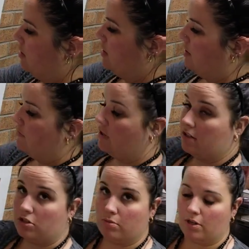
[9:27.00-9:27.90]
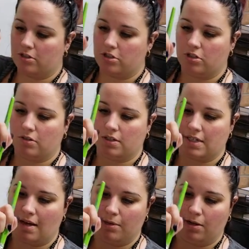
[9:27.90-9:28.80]
And if you get too much, you can
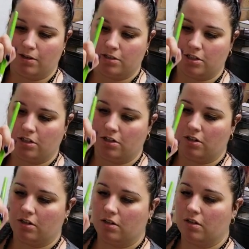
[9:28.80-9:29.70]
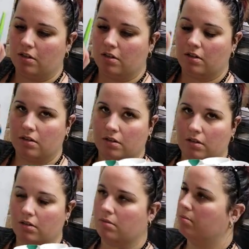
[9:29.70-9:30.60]
dab it onto your